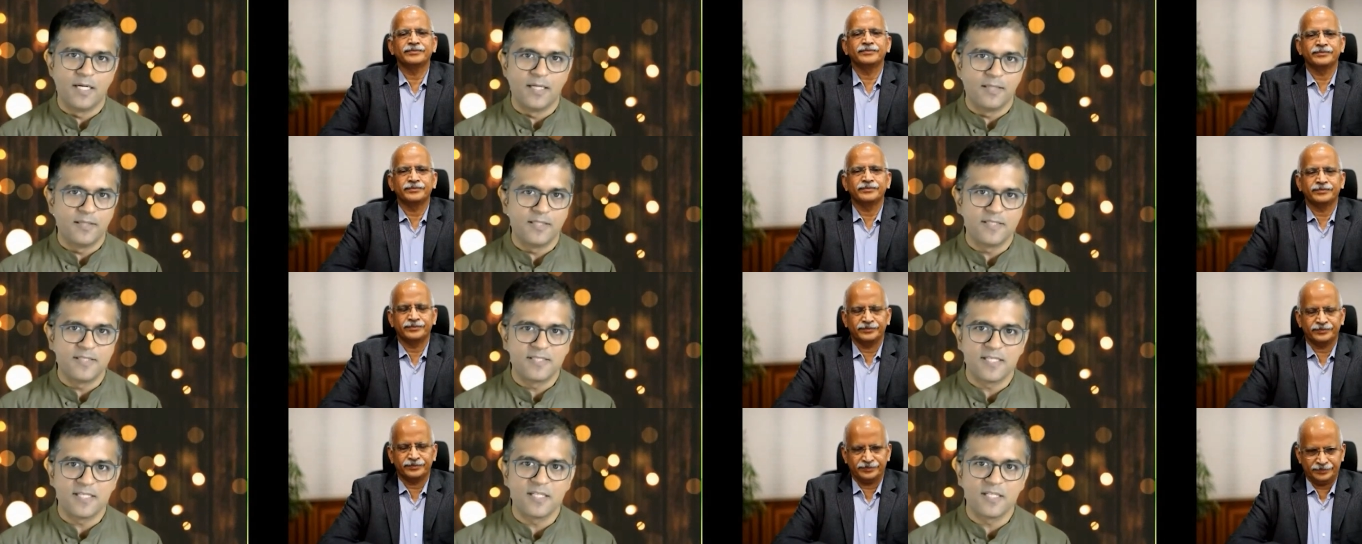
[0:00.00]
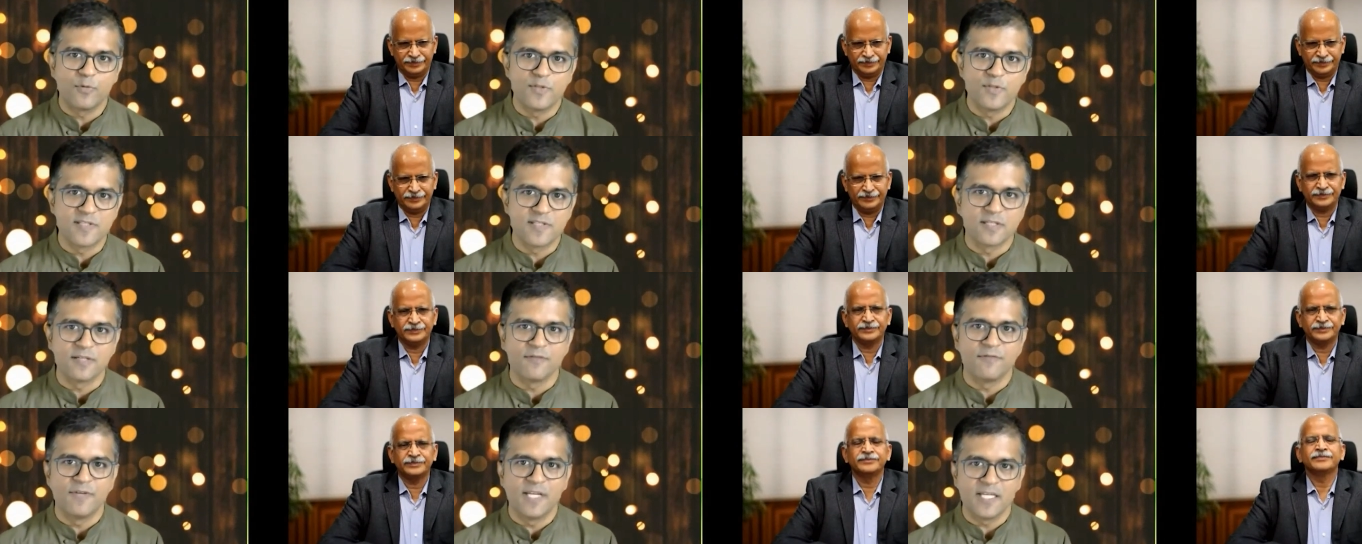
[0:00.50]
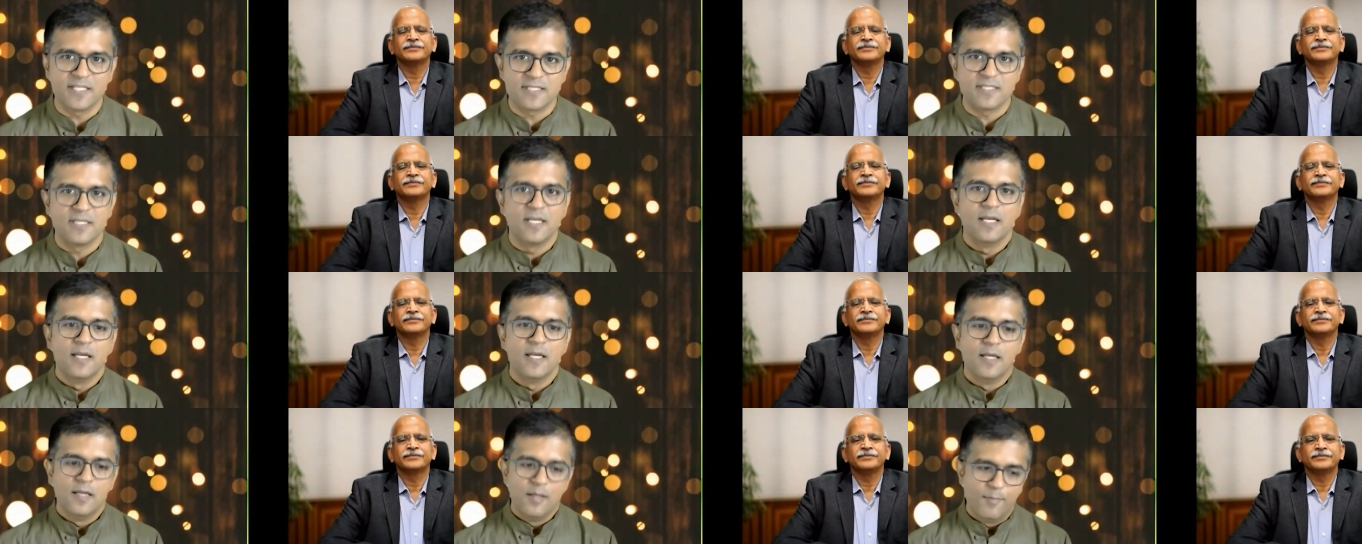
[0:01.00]
Speaker 1: this inquisitiveness.
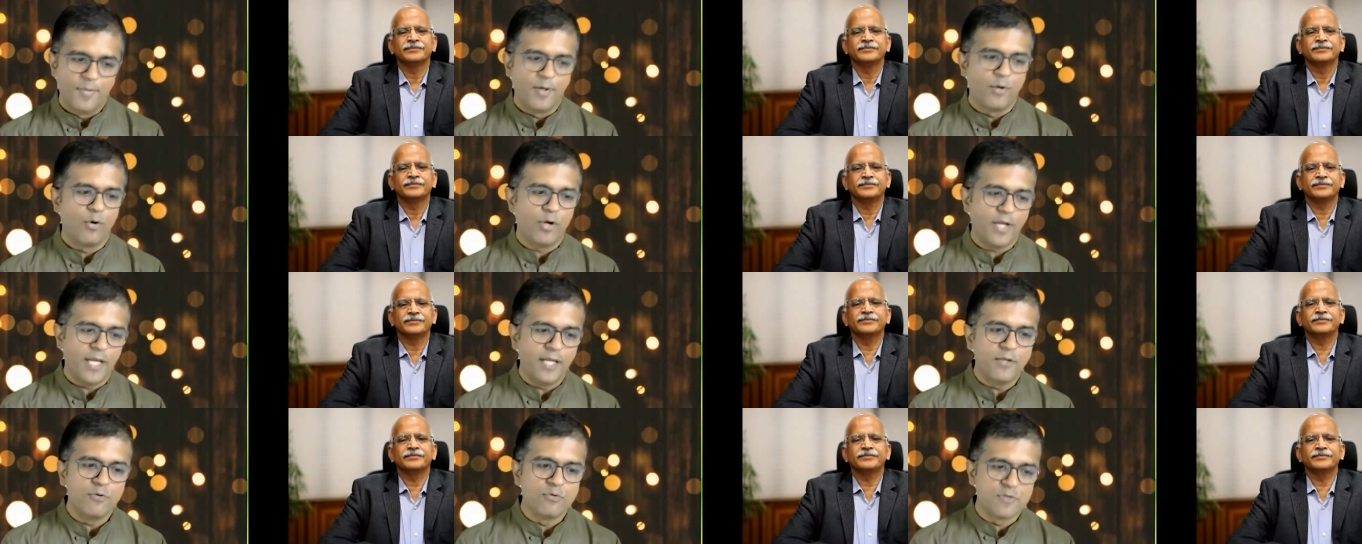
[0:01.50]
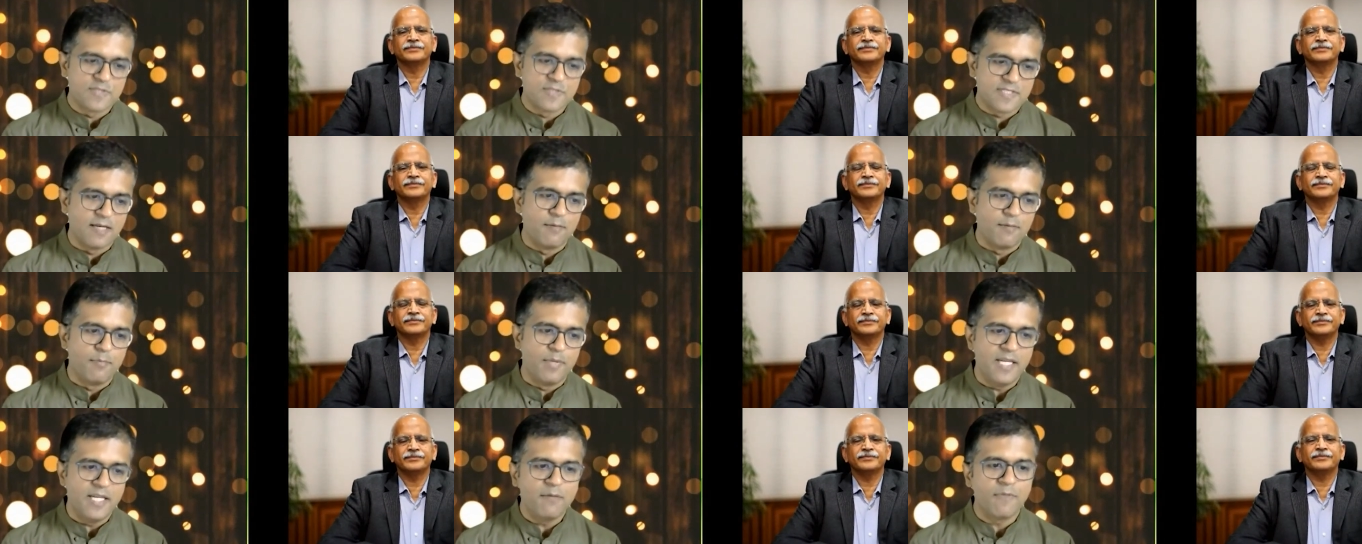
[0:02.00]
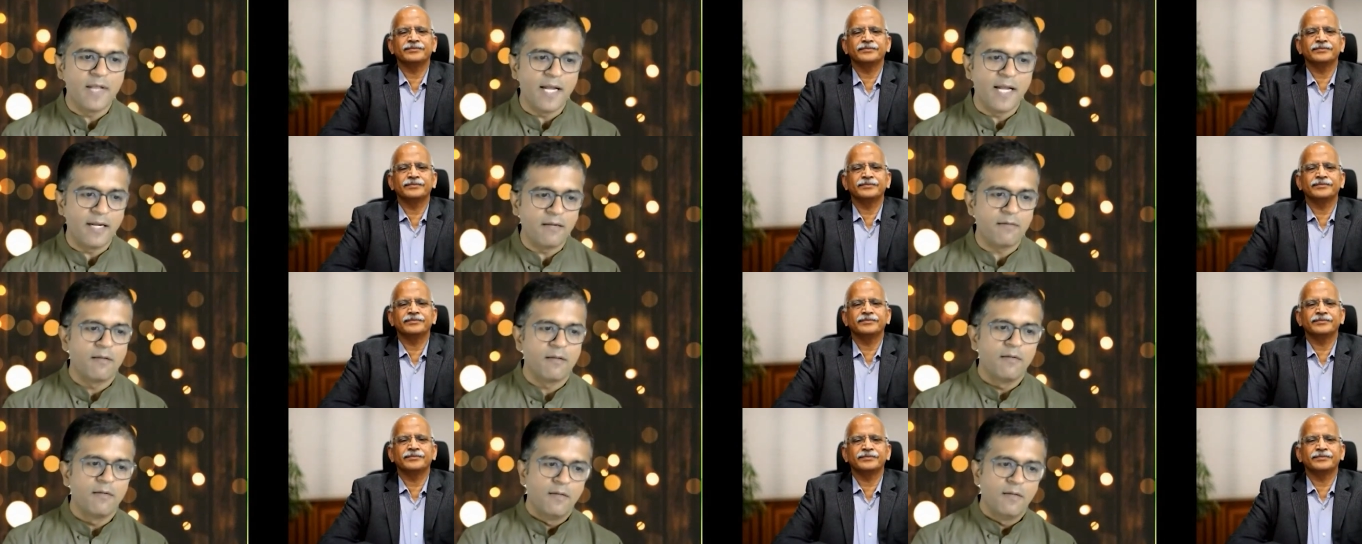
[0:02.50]
But okay, you still believe that